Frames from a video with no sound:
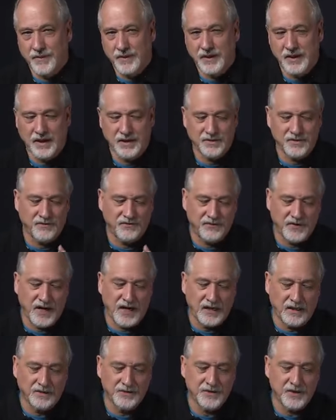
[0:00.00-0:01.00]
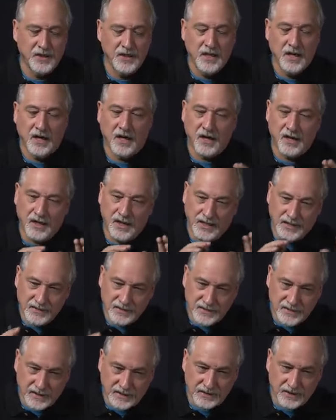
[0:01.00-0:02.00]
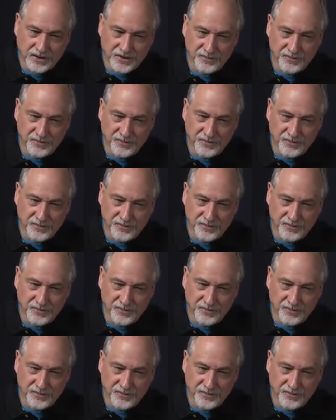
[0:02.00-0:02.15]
Okay, so files are inside the